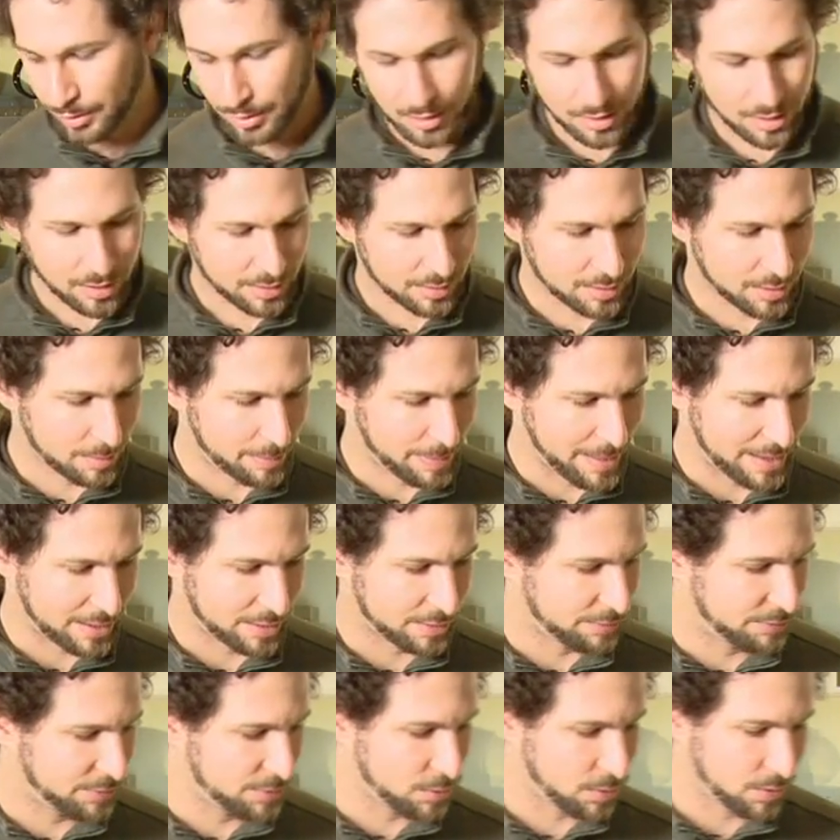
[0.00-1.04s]
I'm going to pack
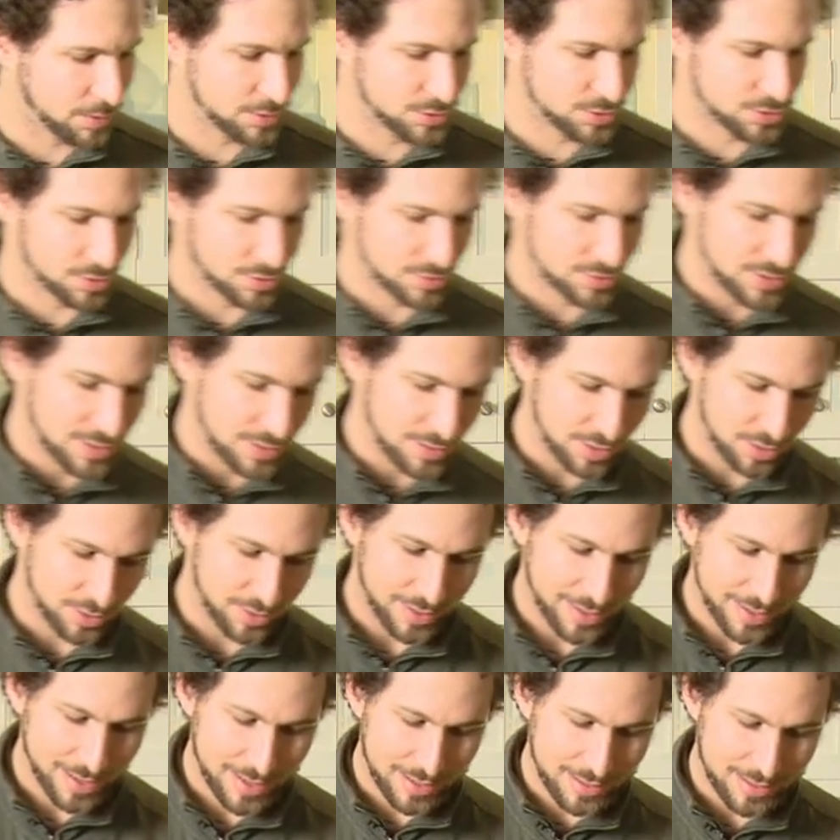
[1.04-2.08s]
a few artichokes in there,
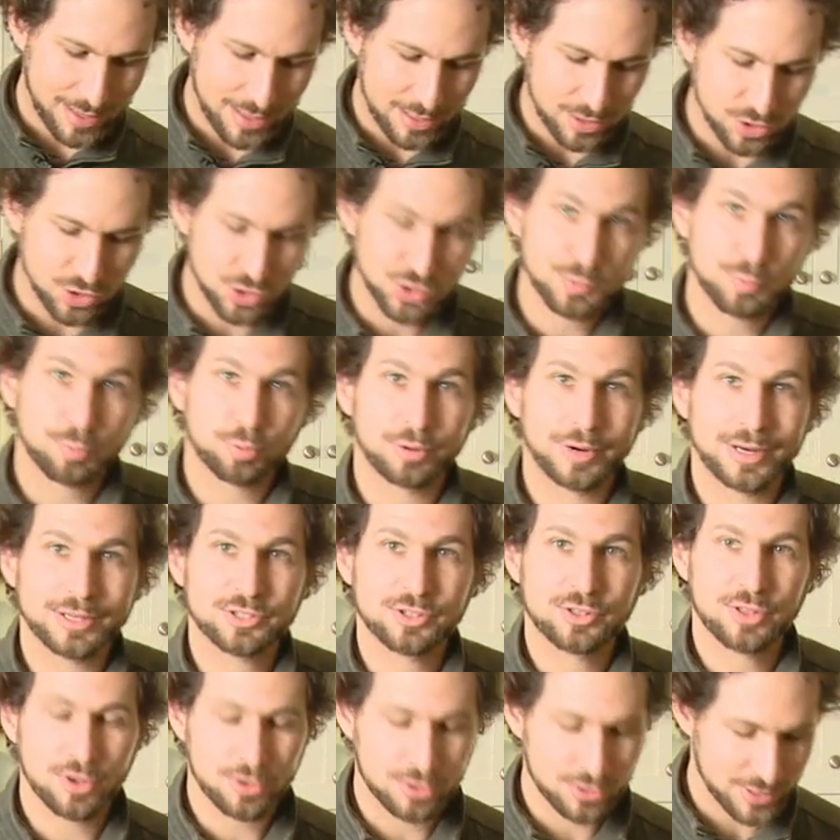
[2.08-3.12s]
and again, just press
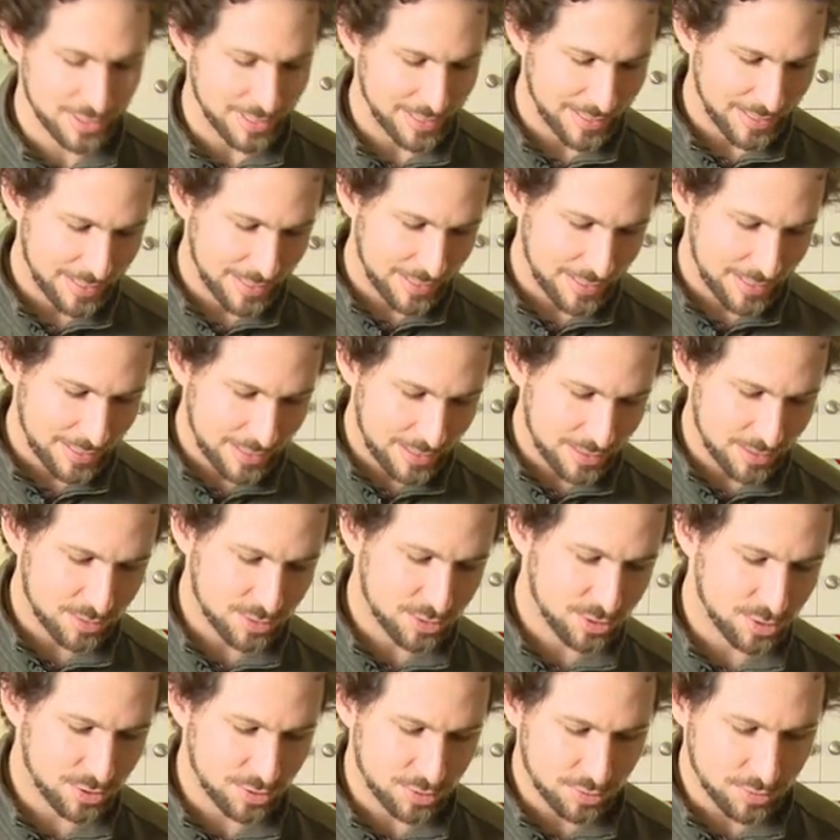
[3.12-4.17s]
those
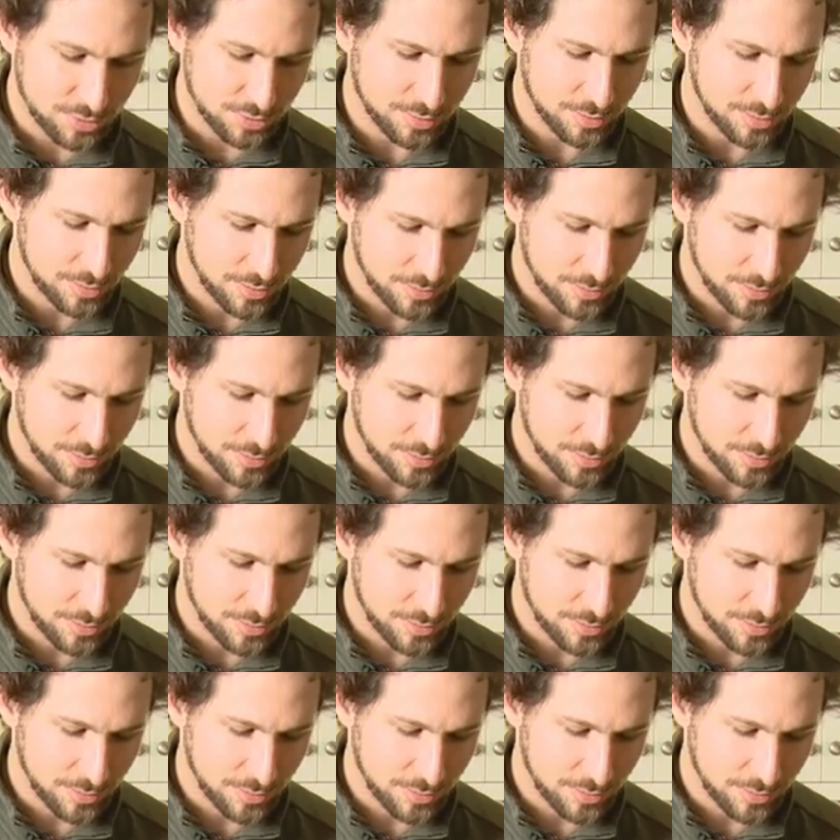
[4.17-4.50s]
into